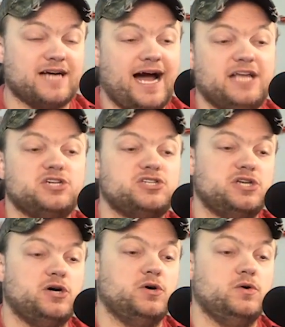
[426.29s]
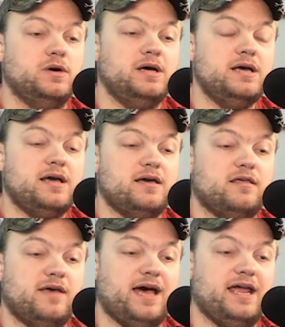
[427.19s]
I just know
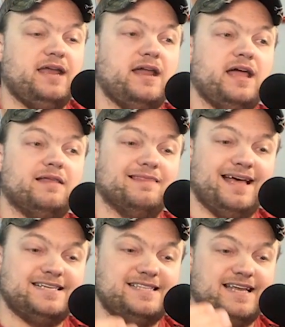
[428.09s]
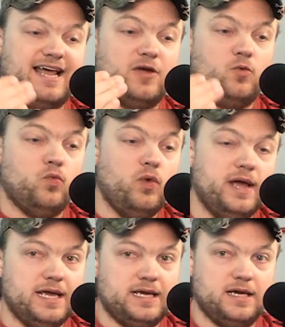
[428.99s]
that in a less than a
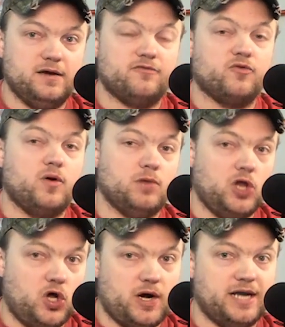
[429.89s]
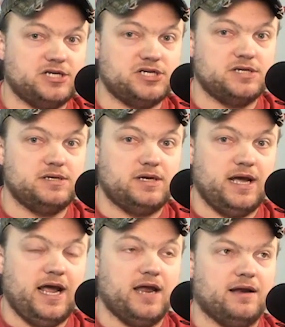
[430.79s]
week from launch,
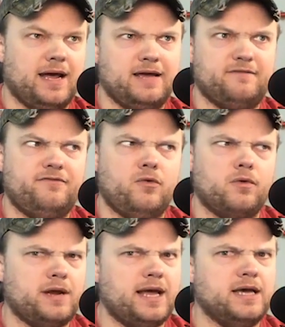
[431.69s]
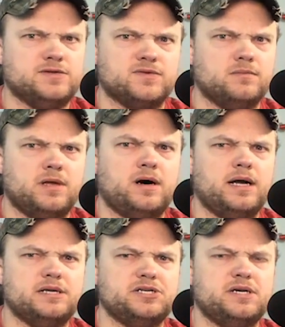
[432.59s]
in like 4 days from
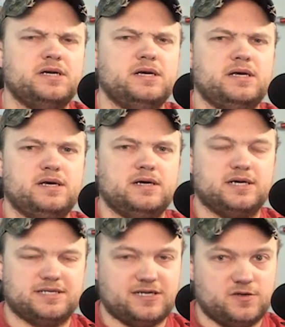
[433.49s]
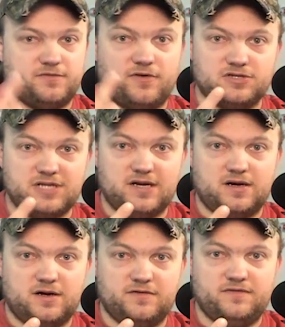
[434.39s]
launch, because I took the first day off.